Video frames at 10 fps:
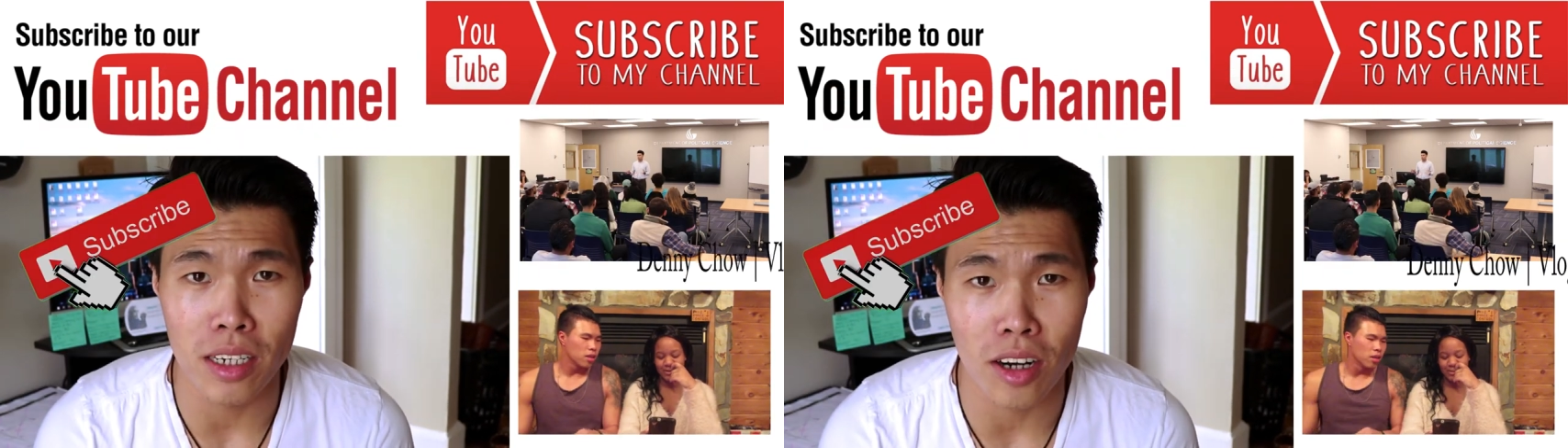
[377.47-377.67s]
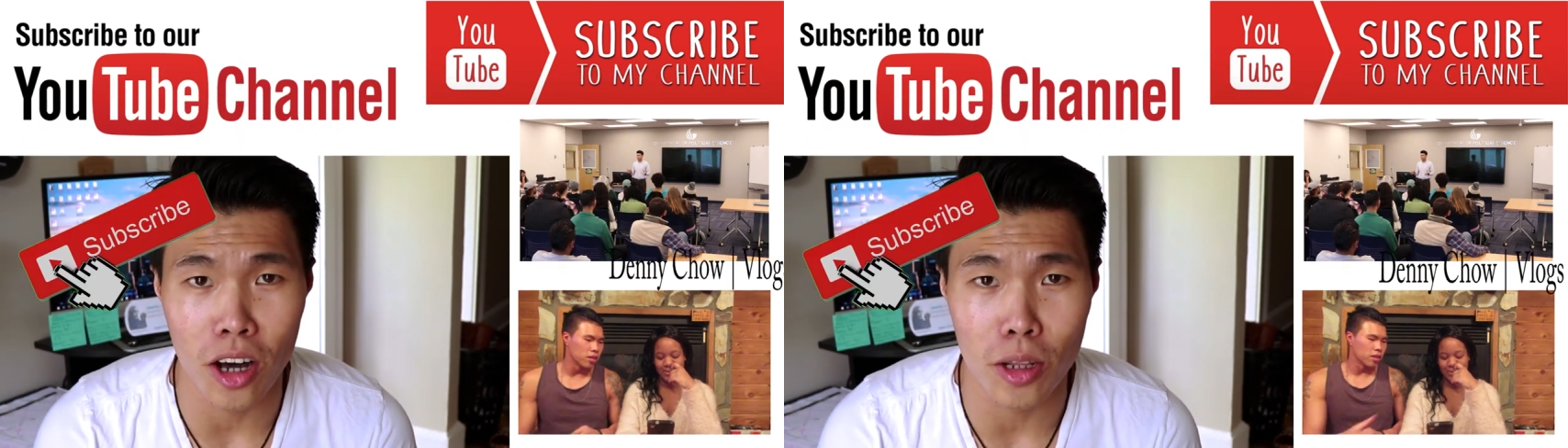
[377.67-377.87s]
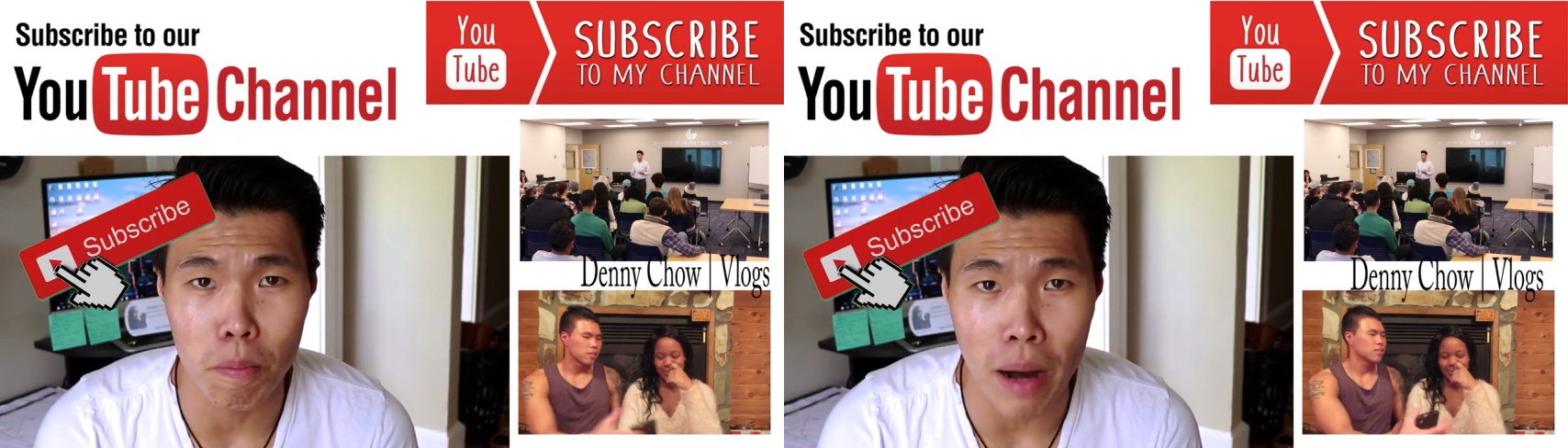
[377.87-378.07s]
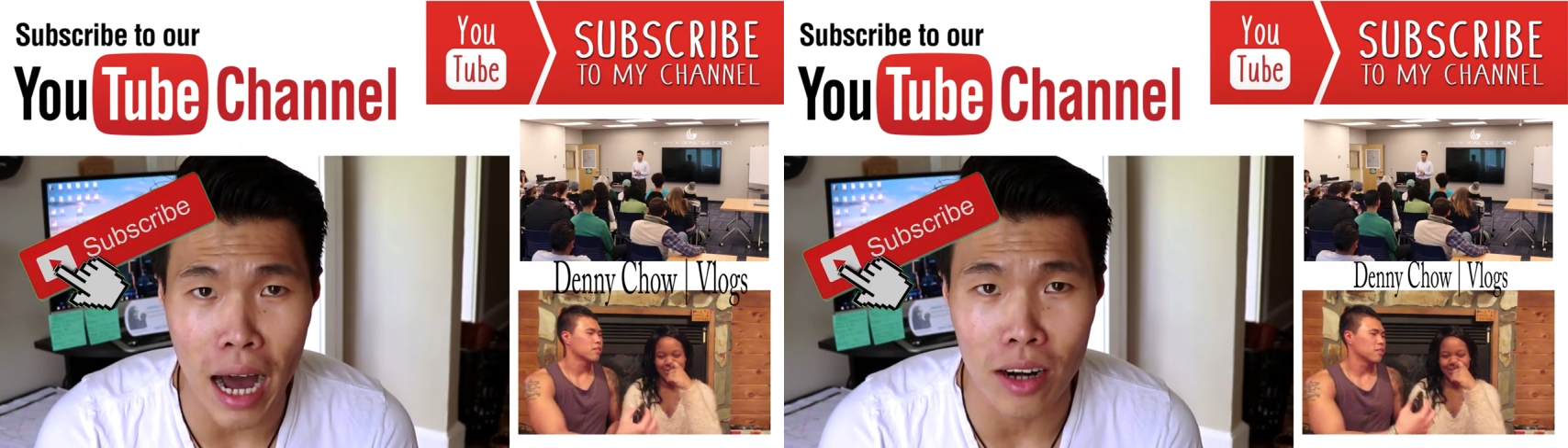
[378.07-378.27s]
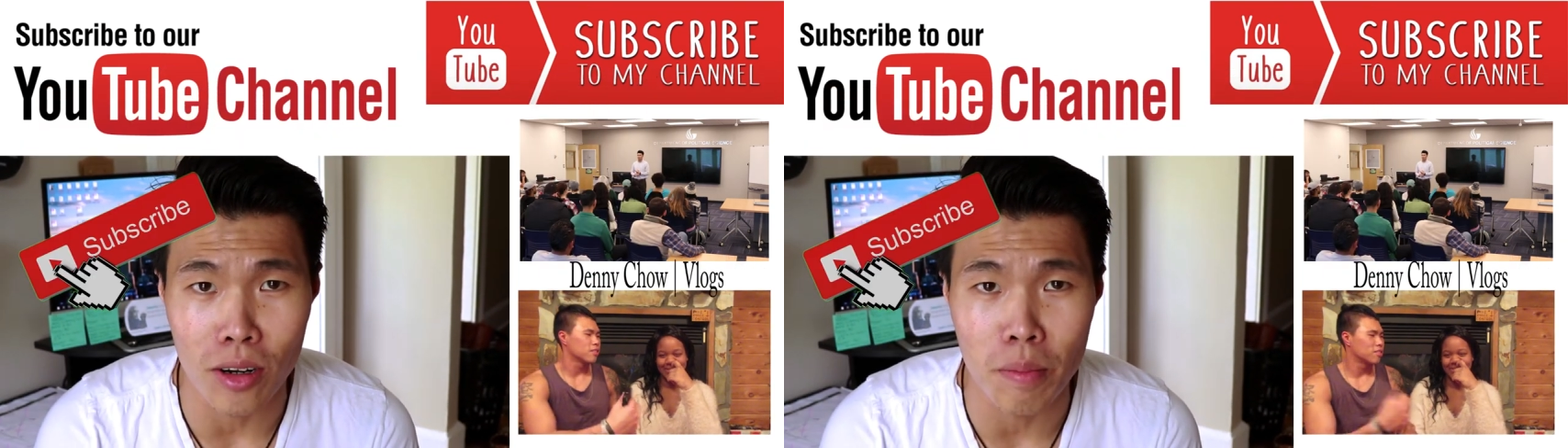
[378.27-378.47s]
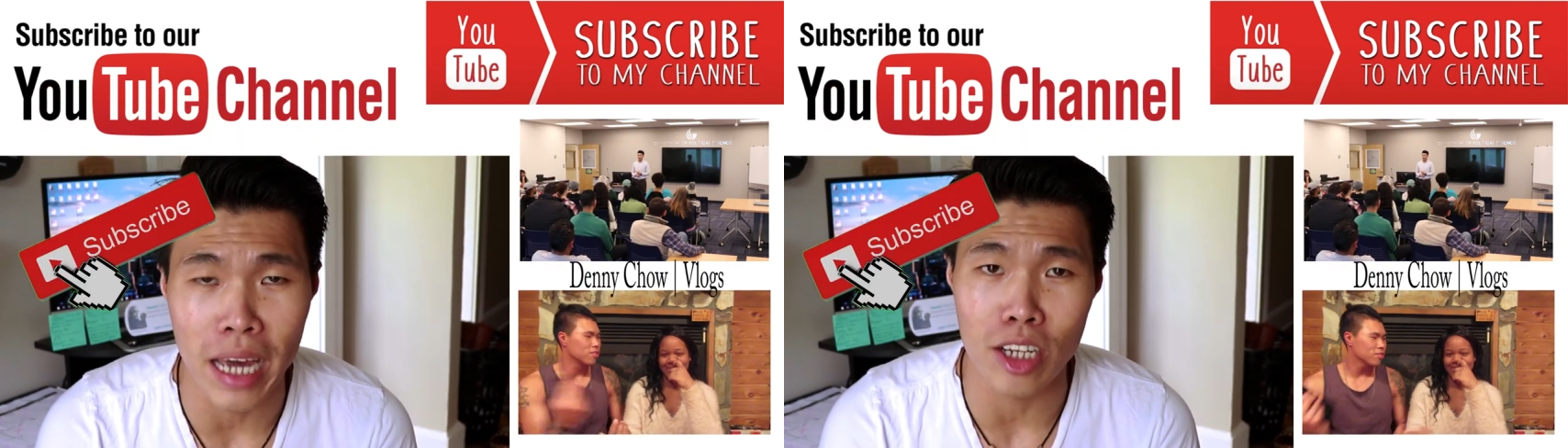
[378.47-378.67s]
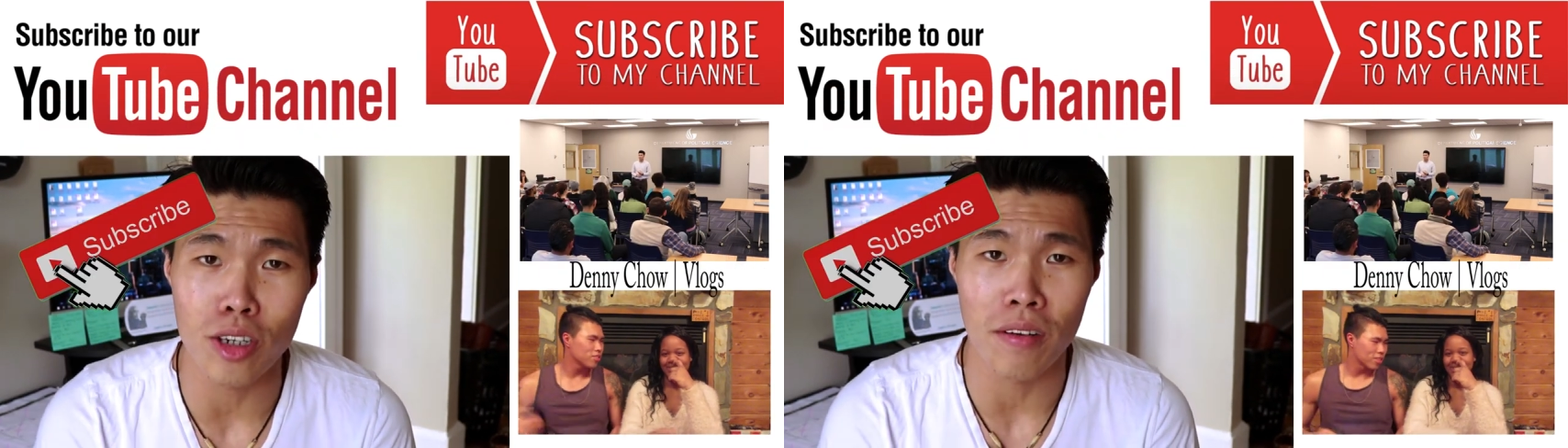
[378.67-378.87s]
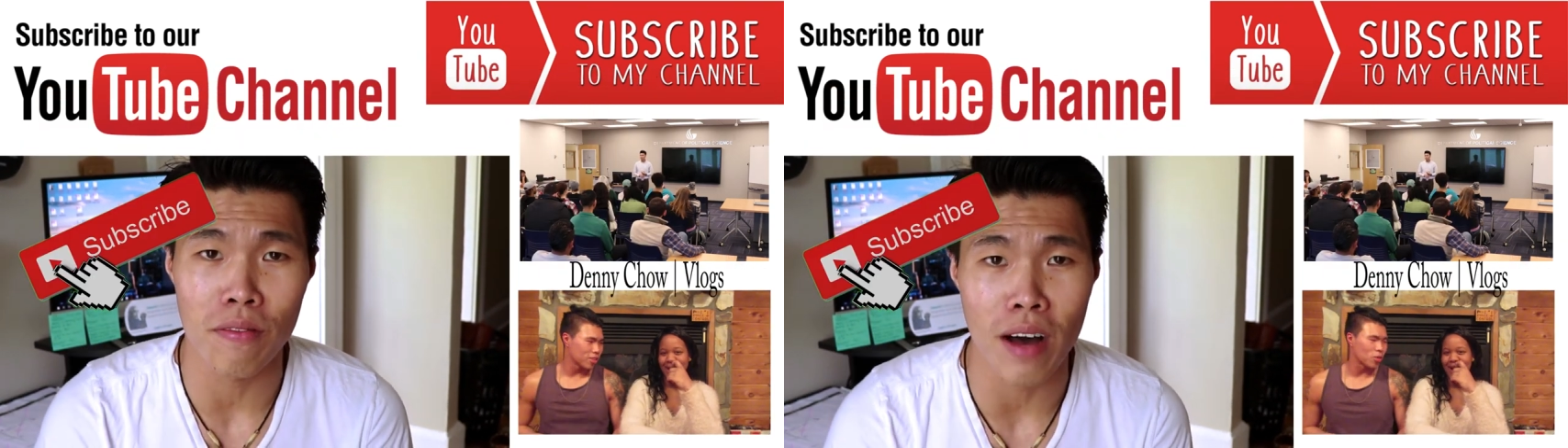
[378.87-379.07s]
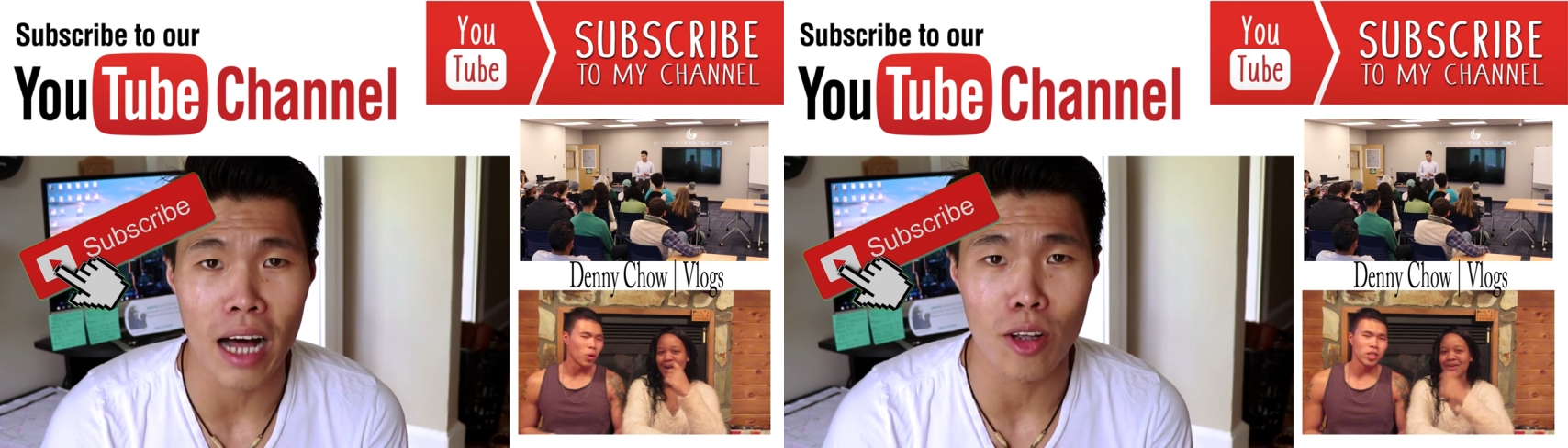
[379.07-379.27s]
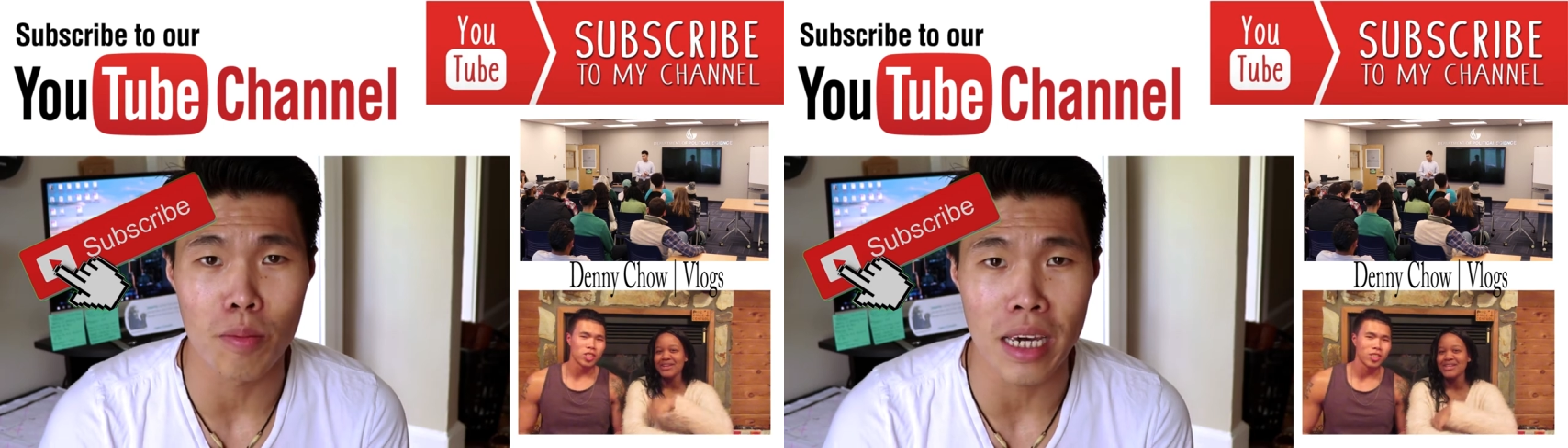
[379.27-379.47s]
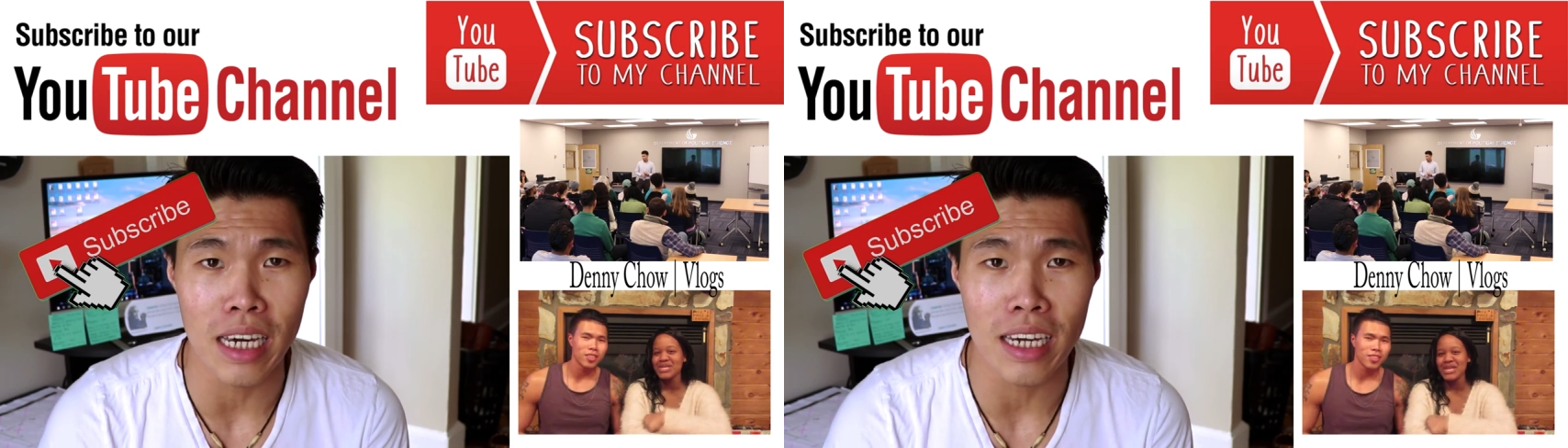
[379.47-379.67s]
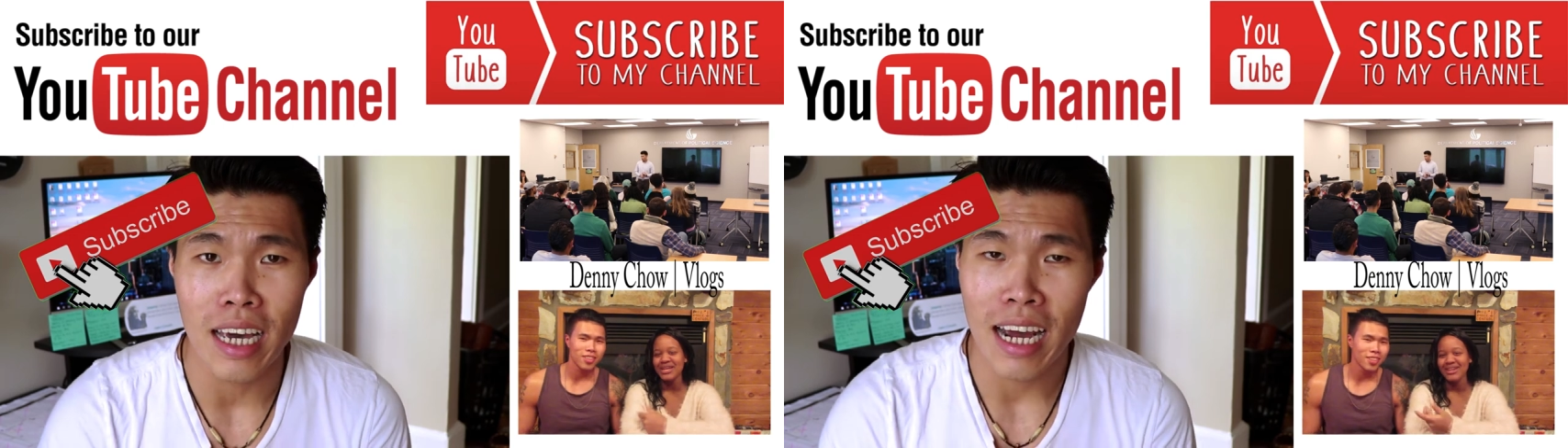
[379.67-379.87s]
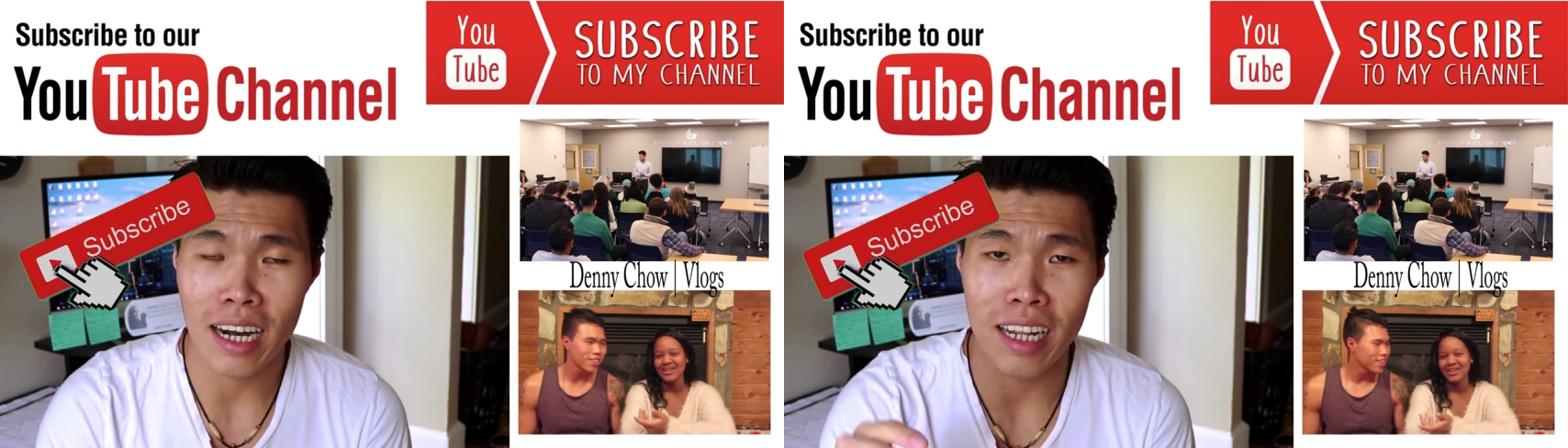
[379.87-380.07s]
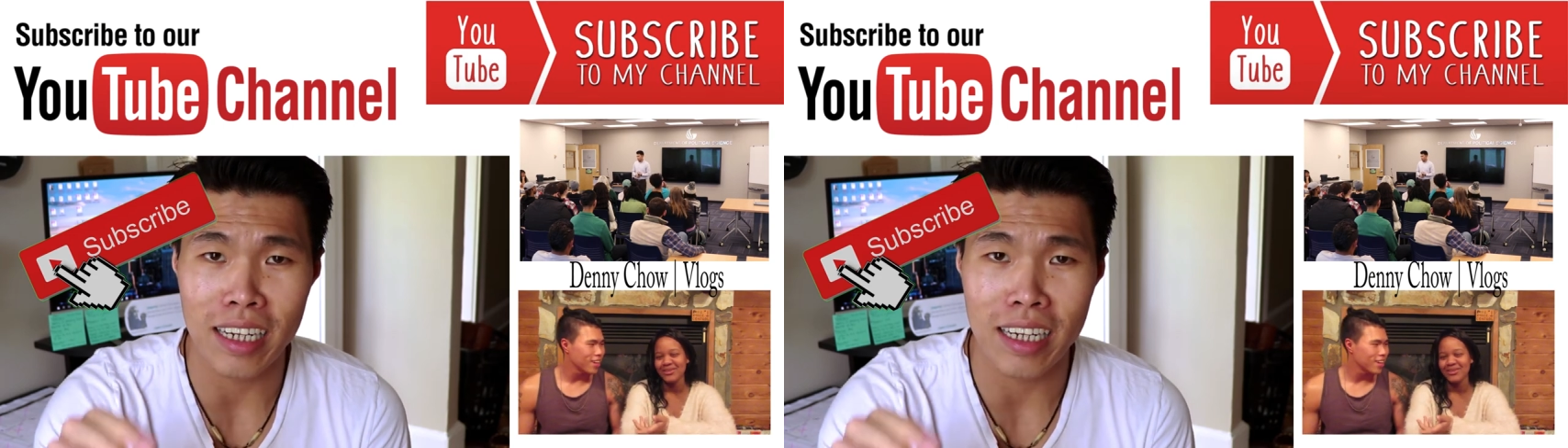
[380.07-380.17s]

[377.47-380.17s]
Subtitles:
button on the bottom, and you can follow me.